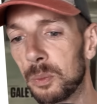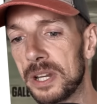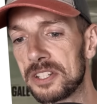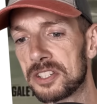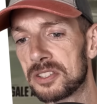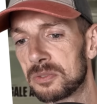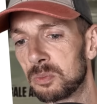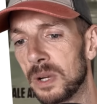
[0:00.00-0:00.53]

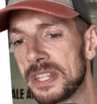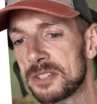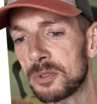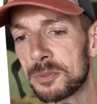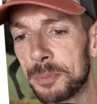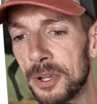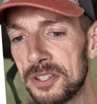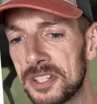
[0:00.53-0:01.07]
which, when this
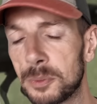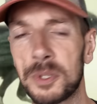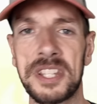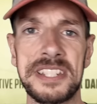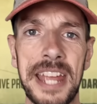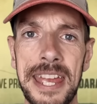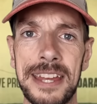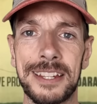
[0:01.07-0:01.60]
was posted, was
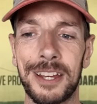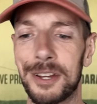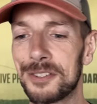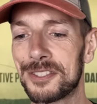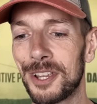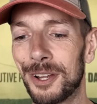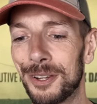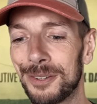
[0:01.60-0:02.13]
a day ago.
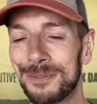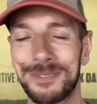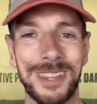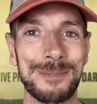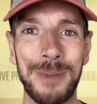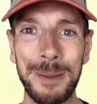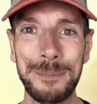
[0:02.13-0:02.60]
So they